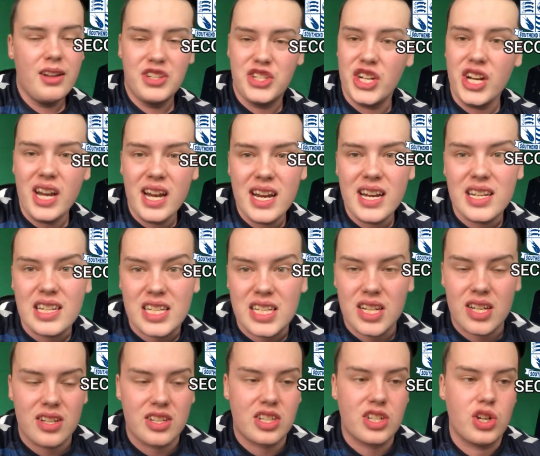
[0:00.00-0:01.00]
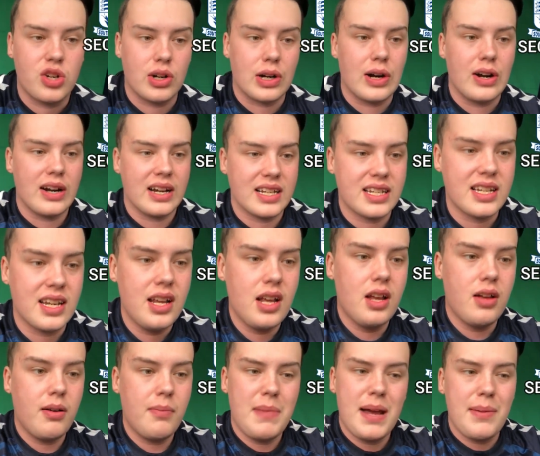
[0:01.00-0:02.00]
Jesus Christ,
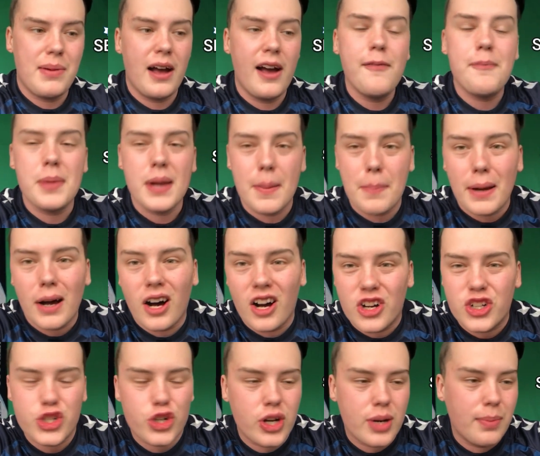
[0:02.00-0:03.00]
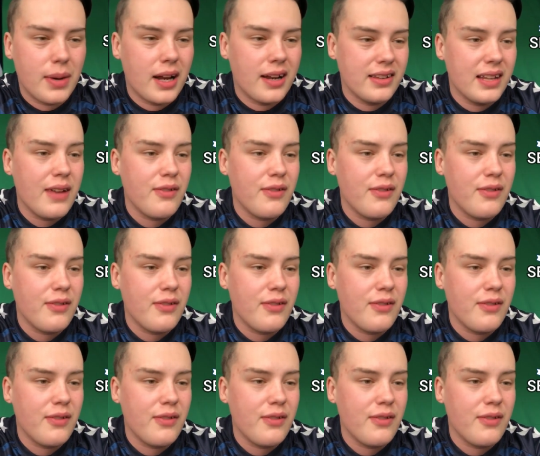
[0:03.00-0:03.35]
maybe I've been a bit harsh on him lately.